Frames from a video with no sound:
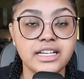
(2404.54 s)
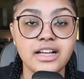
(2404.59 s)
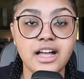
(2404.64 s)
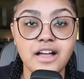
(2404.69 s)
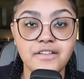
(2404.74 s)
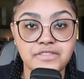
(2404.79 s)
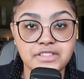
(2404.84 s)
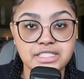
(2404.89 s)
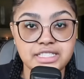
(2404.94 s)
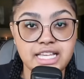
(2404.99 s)

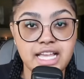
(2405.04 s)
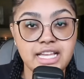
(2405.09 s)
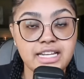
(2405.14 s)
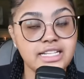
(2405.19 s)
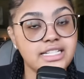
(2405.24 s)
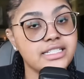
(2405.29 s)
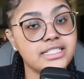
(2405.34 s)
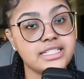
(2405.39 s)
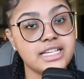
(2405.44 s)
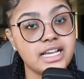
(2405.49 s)
confiscate
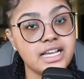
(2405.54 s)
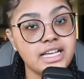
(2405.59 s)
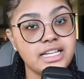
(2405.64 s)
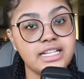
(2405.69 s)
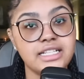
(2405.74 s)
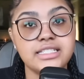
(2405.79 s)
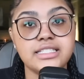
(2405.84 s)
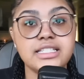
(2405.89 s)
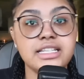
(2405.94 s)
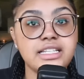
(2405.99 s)
his gun
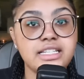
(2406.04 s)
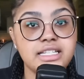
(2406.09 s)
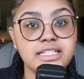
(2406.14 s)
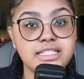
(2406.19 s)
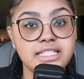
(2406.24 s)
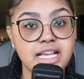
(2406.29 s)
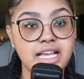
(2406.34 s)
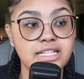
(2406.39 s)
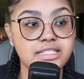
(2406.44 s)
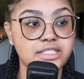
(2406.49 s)
and send his
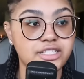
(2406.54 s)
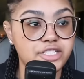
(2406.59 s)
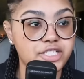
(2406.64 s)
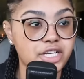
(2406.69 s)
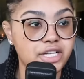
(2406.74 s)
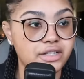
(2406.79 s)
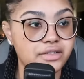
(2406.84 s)
to jail.